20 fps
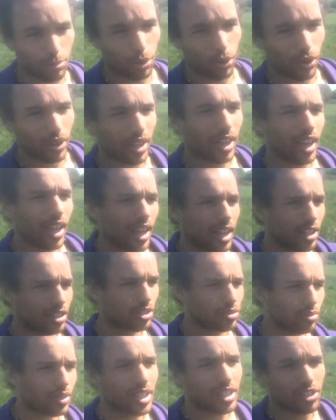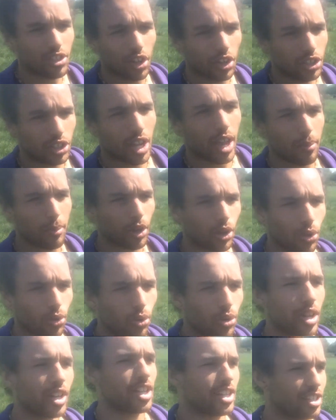the point, it's a research
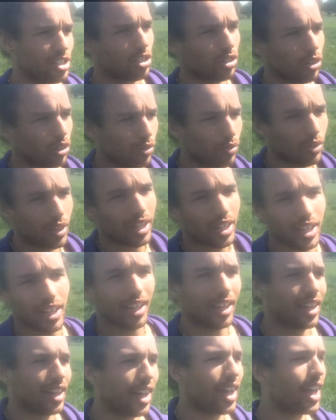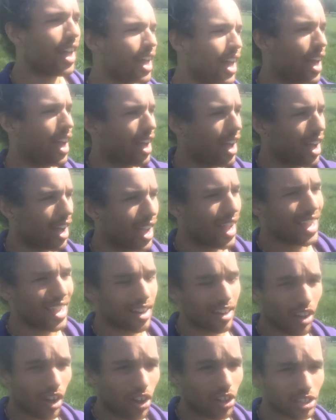chemical, it's lovely.
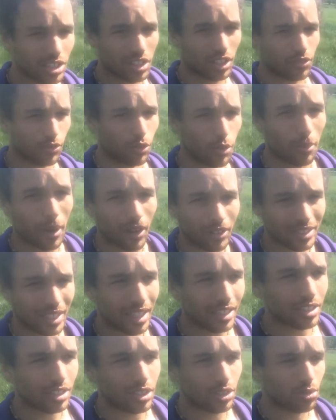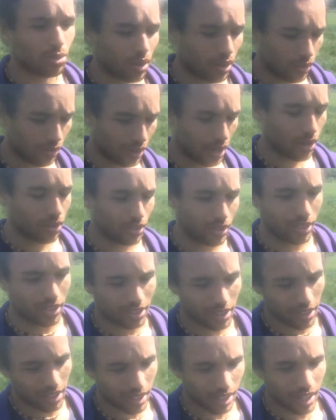It lasted for about 10 to 12
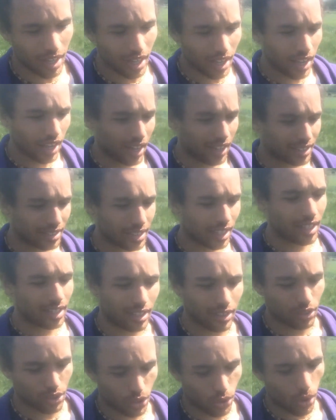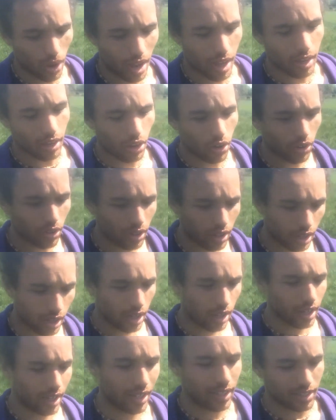hours. I'd say it was
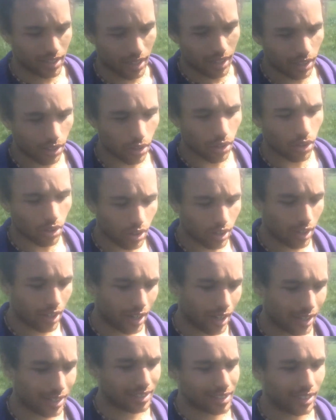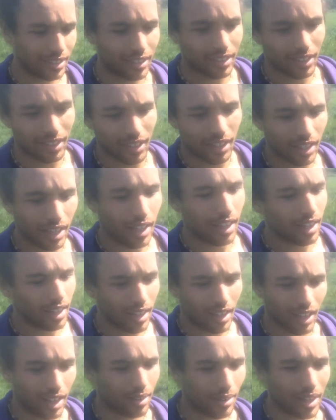it's a little longer than acid.
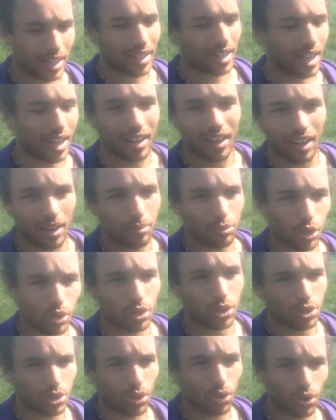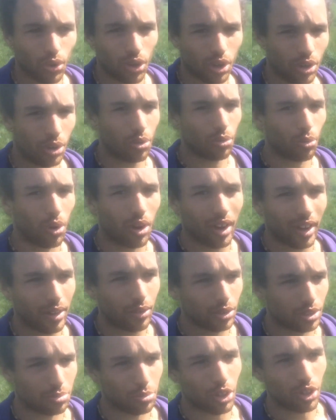Again, I'm not sure why
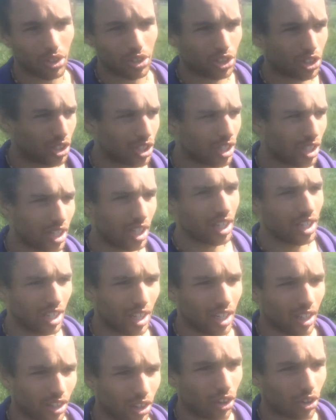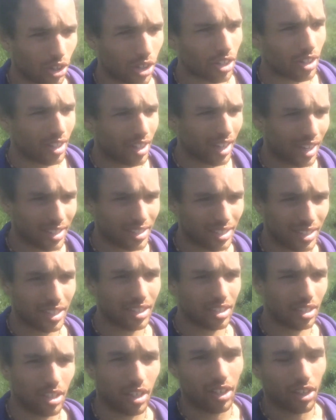it was much longer than
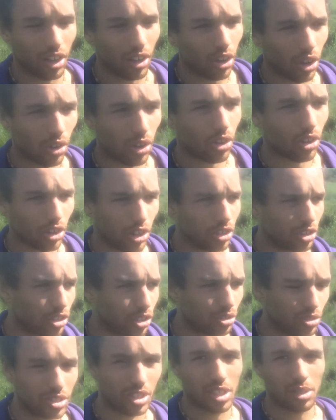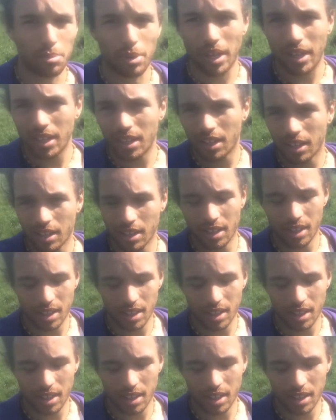acid and a lot longer than 2C-B.